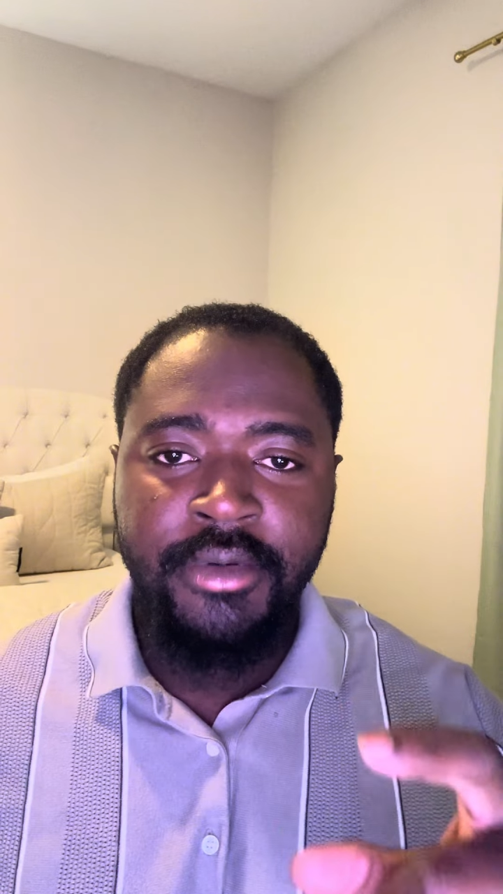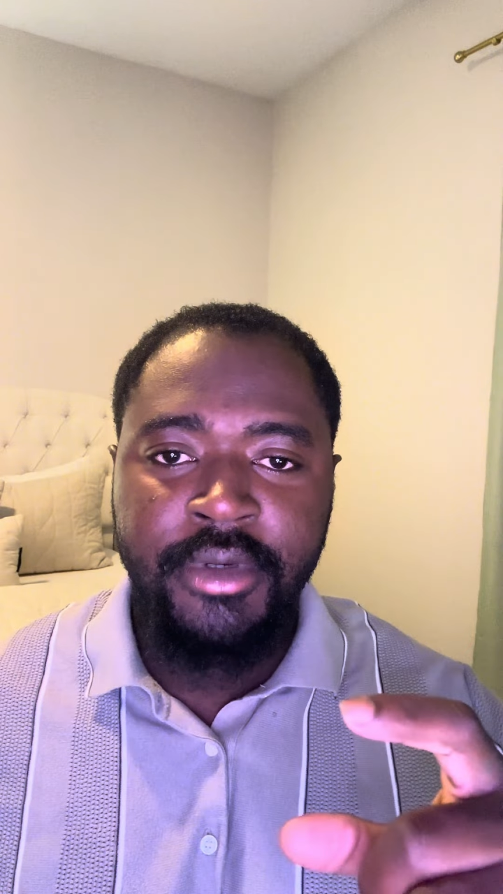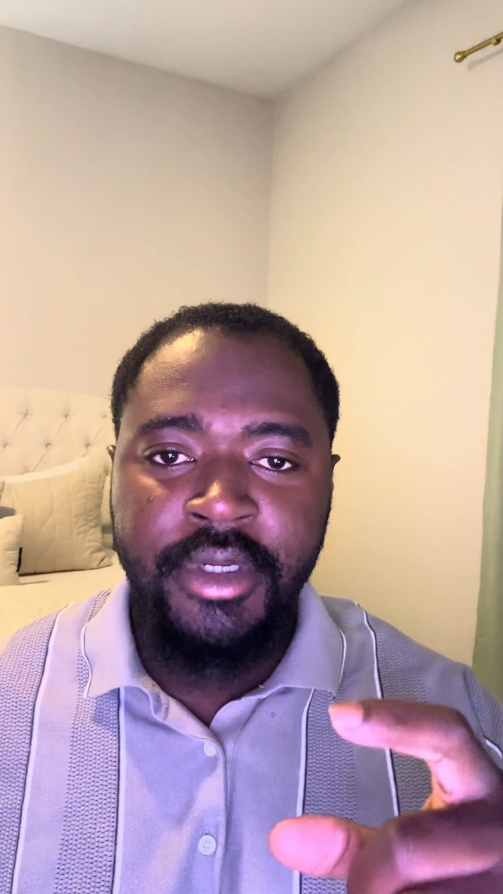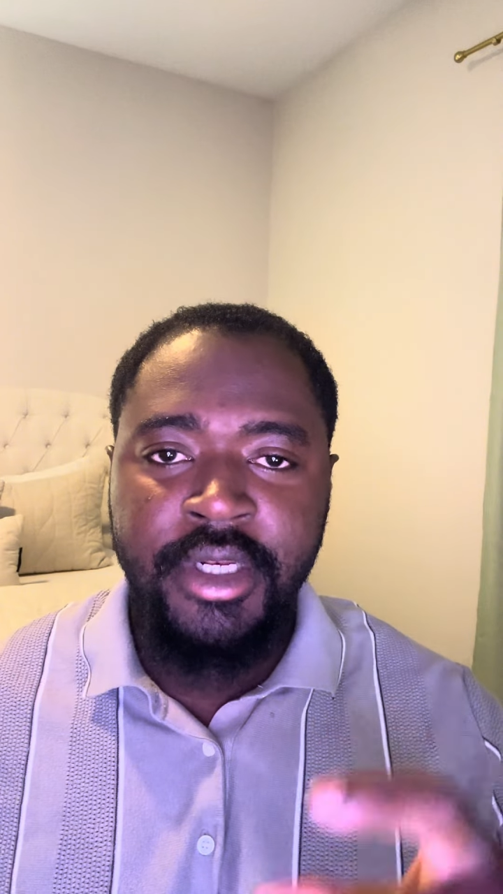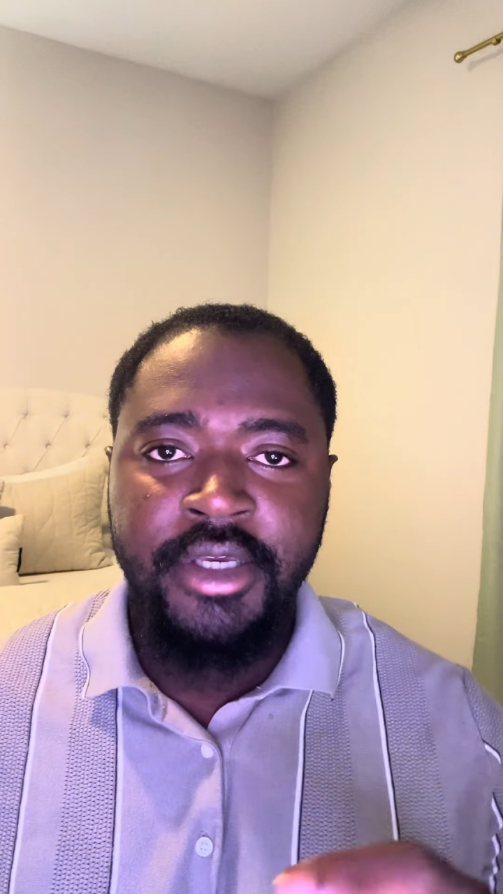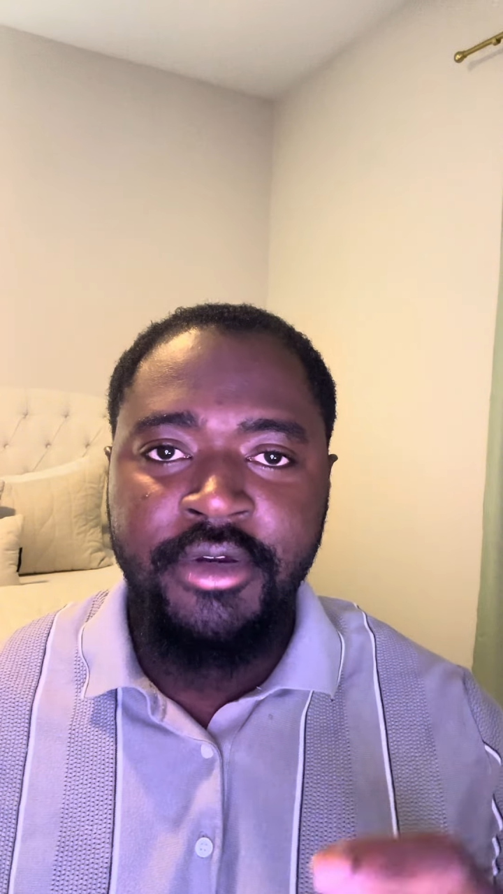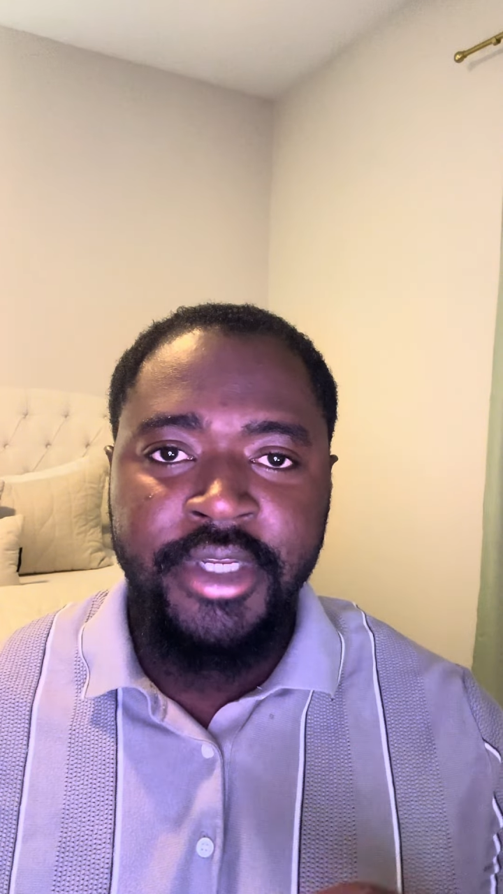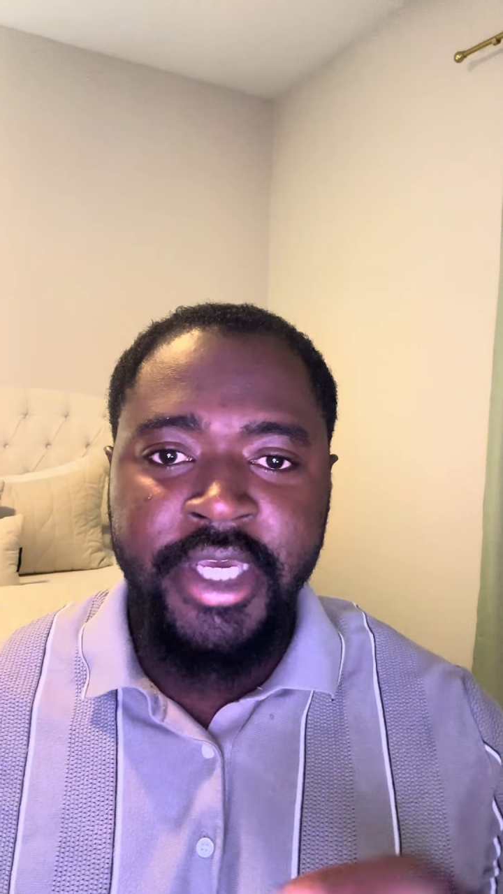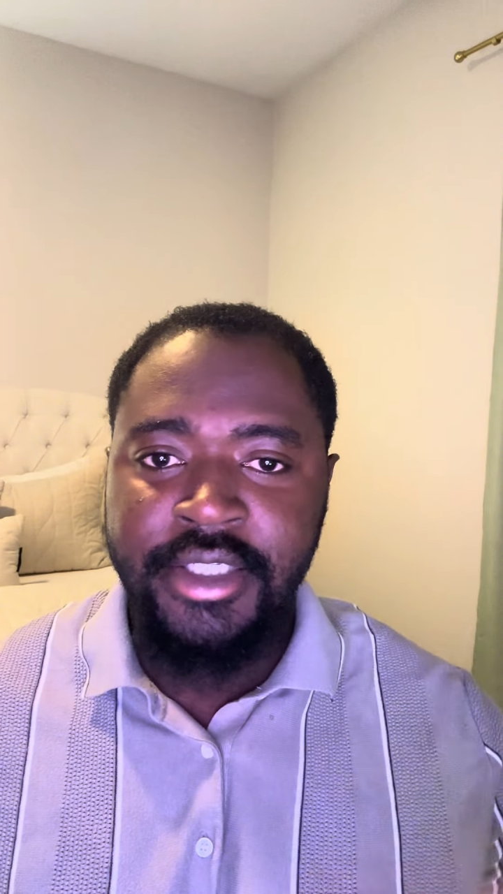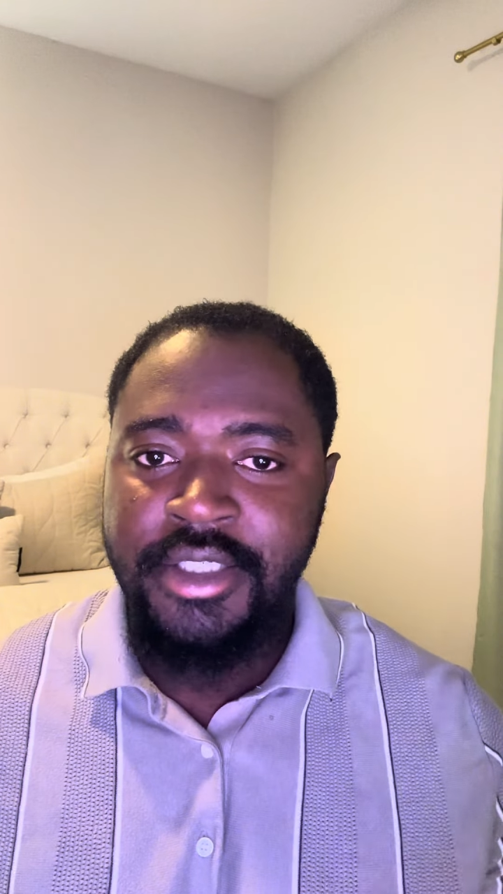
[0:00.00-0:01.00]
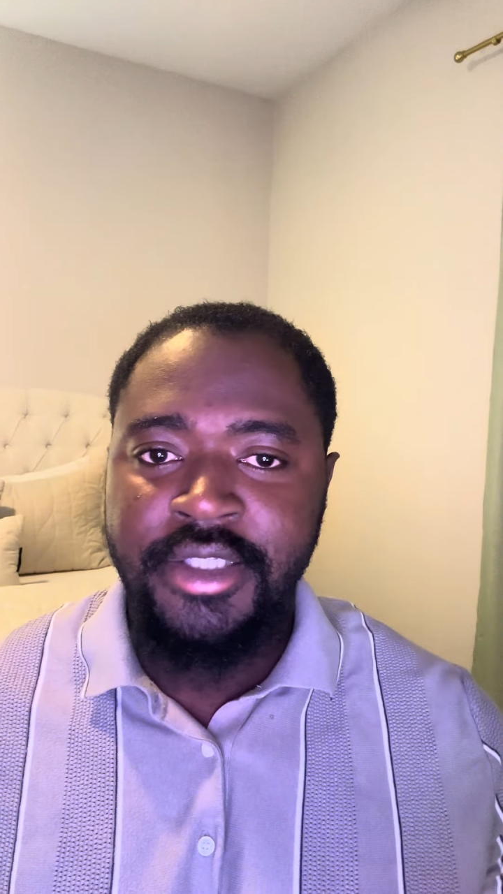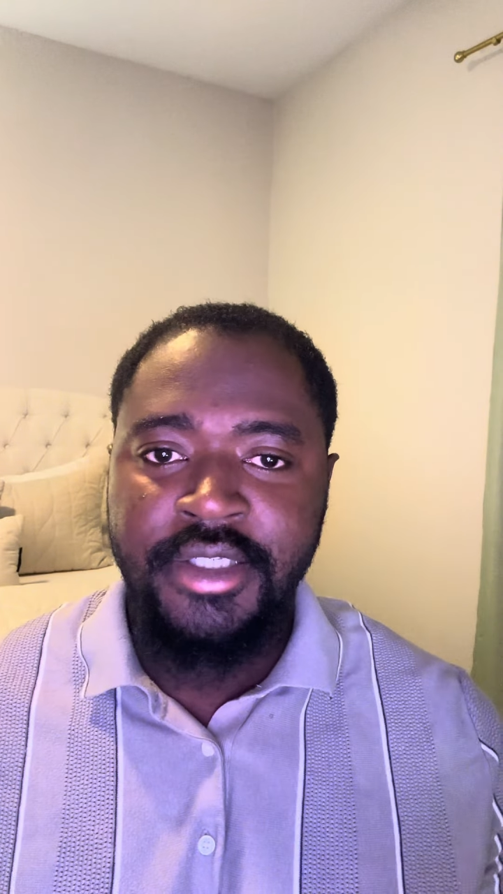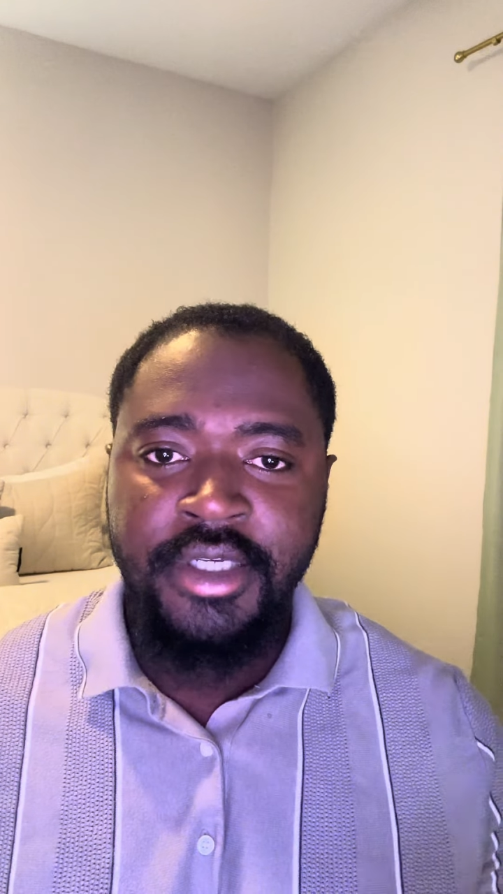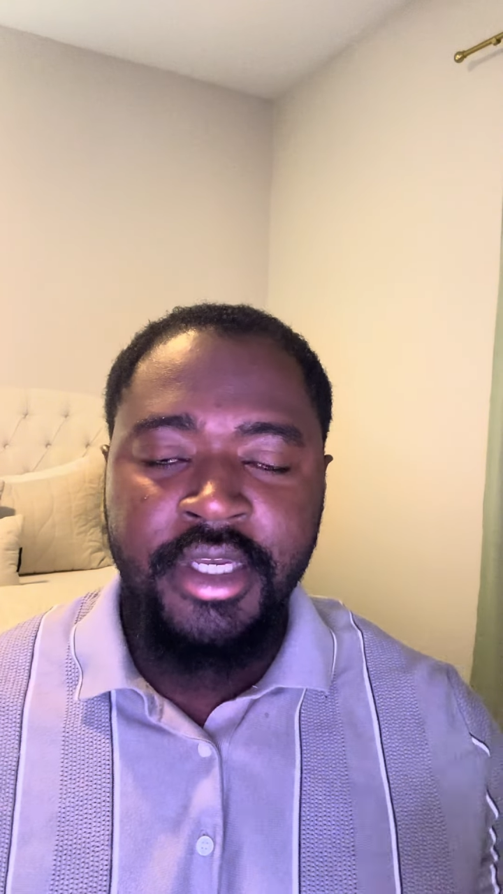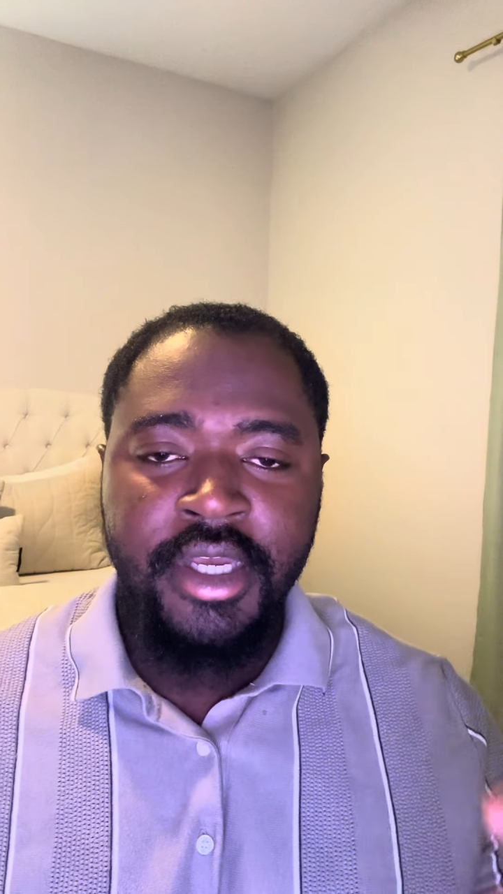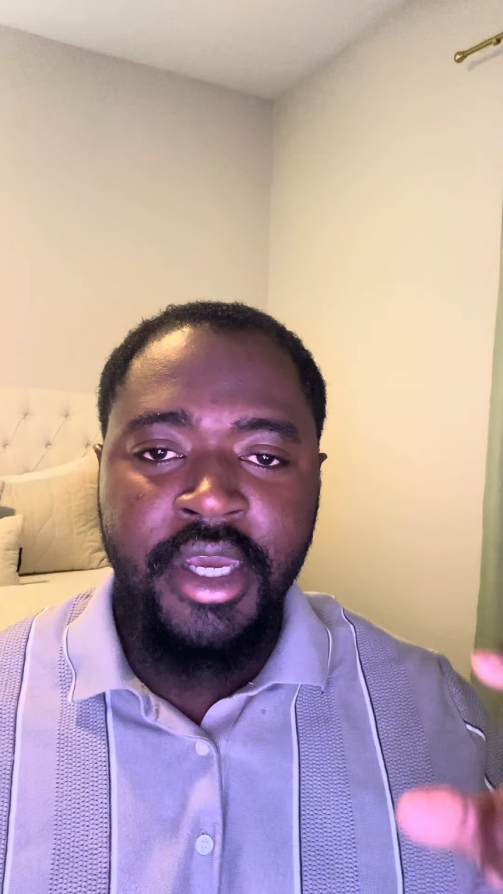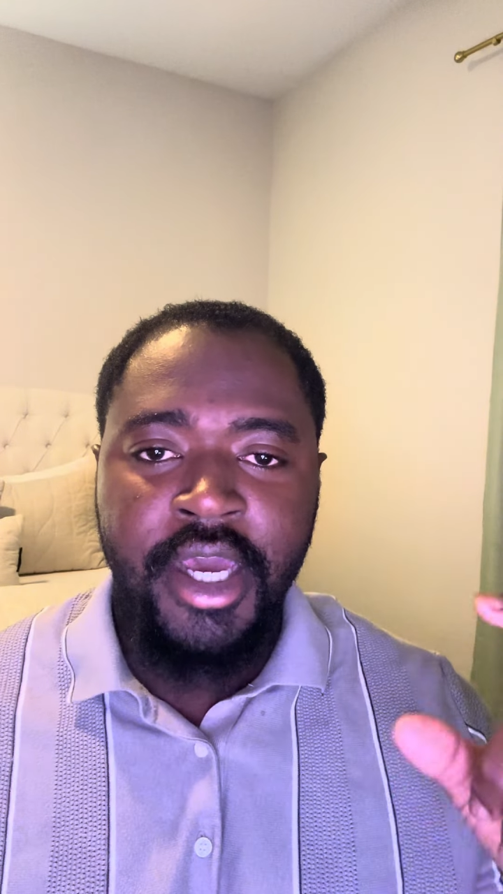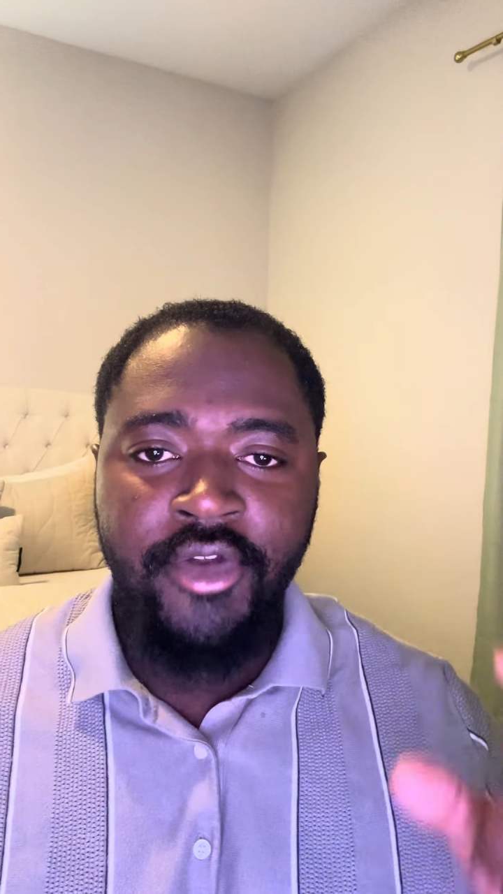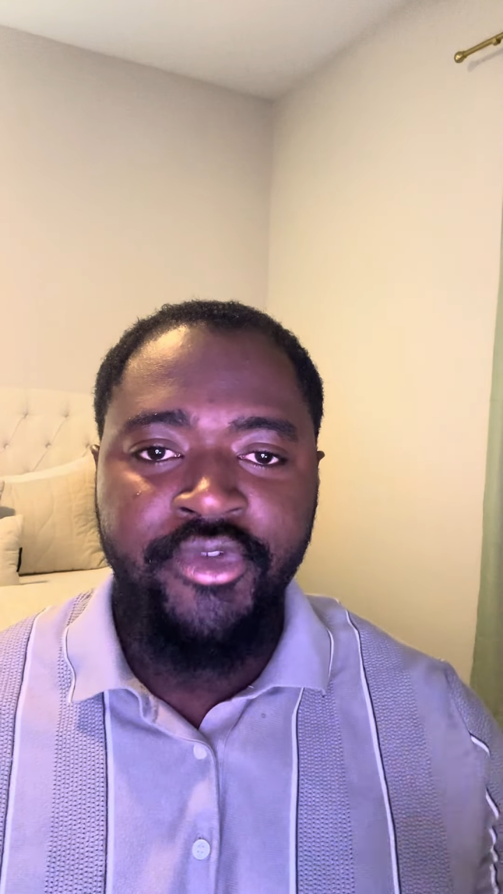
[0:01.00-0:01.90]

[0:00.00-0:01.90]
click on edit and